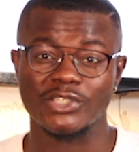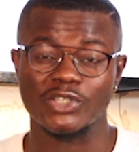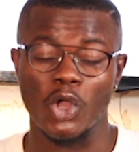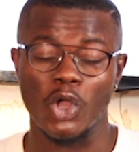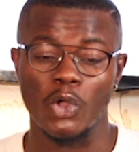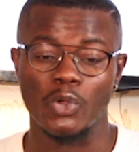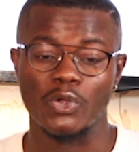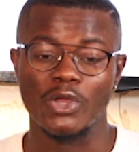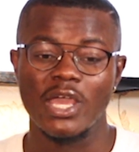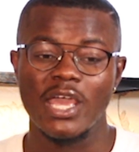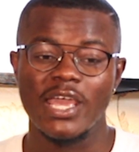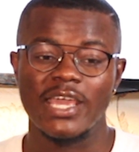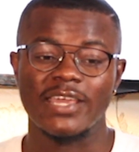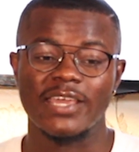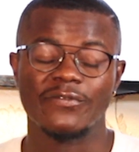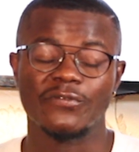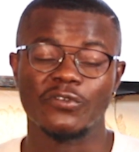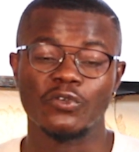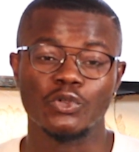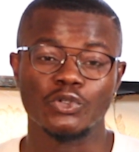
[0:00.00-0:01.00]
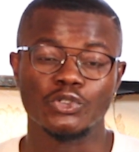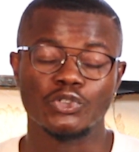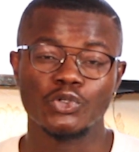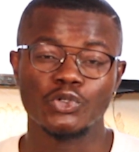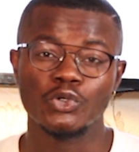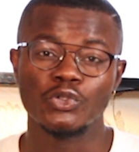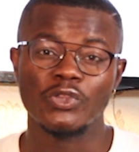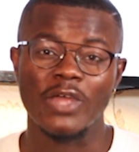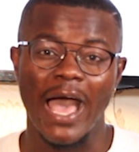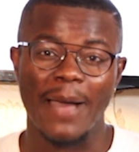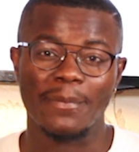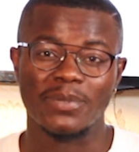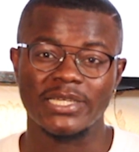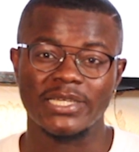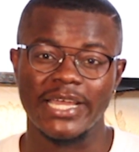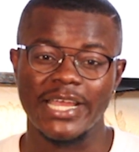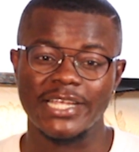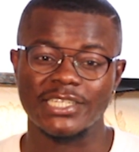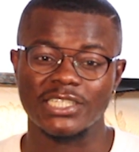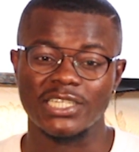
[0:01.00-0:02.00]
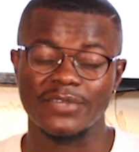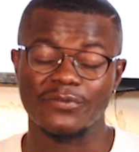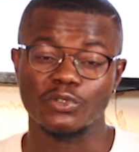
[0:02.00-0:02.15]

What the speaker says: So if you do the application,